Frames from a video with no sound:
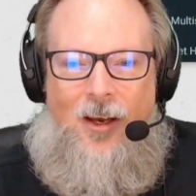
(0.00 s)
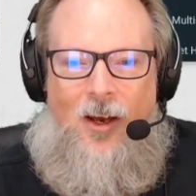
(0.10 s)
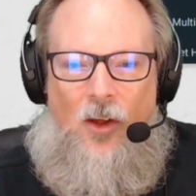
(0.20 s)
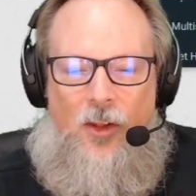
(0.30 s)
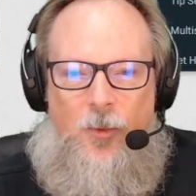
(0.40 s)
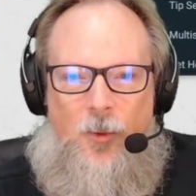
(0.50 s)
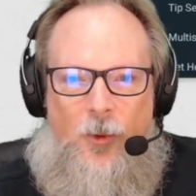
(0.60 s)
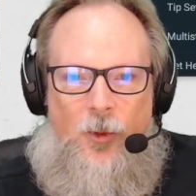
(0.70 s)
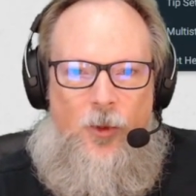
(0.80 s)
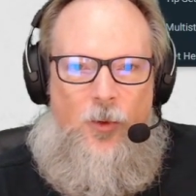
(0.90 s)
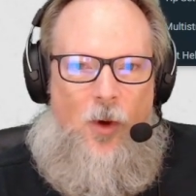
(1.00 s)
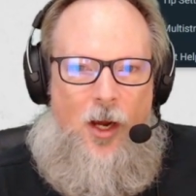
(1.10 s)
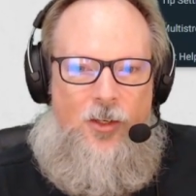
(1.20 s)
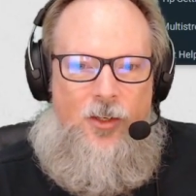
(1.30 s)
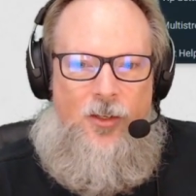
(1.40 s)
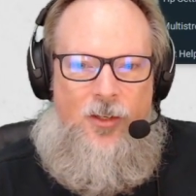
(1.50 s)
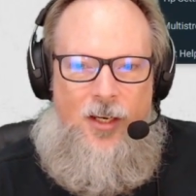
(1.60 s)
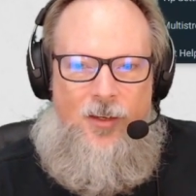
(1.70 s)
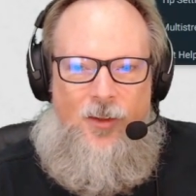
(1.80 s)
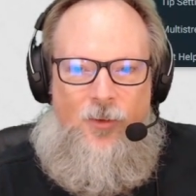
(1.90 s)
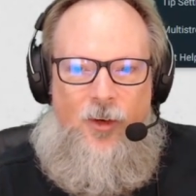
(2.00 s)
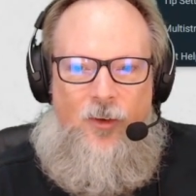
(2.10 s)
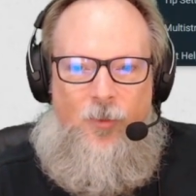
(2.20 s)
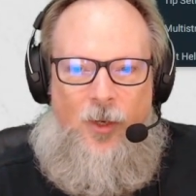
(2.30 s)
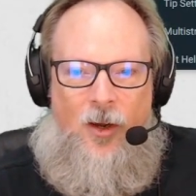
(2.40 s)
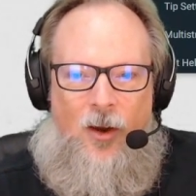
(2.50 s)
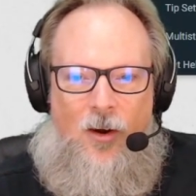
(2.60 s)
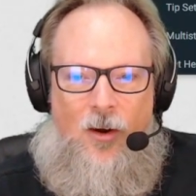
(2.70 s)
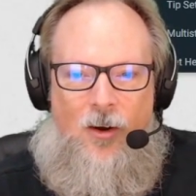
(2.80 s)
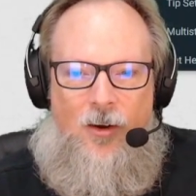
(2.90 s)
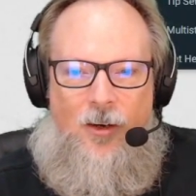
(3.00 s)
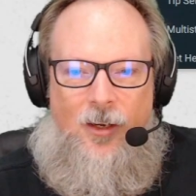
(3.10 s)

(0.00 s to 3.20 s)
All these people who watched season 3 of Picard